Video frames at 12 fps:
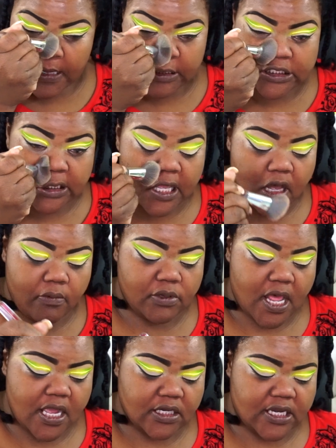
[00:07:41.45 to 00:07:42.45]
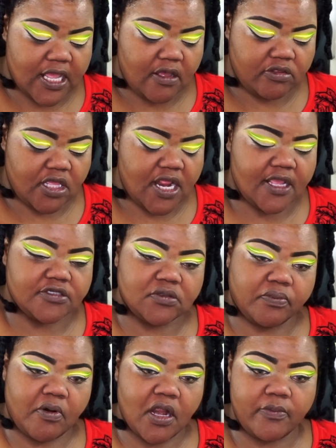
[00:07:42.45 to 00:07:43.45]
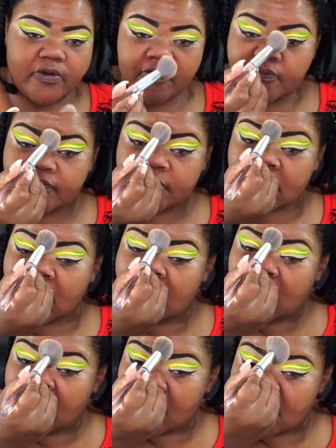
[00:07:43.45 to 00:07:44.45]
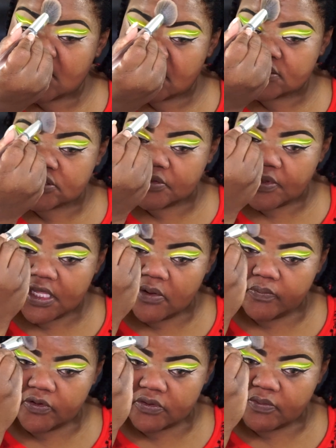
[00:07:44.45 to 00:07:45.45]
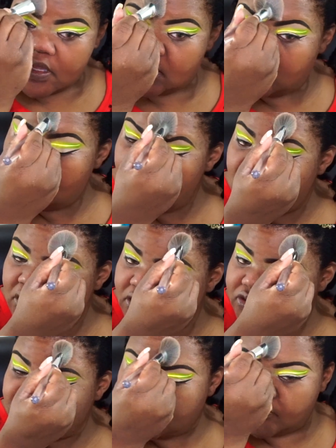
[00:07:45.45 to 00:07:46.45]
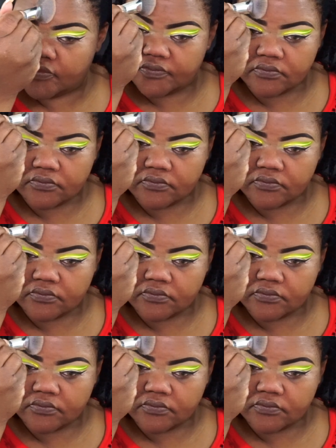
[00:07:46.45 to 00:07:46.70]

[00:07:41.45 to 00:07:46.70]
This will help lock down that actual primer and also help with my oil control.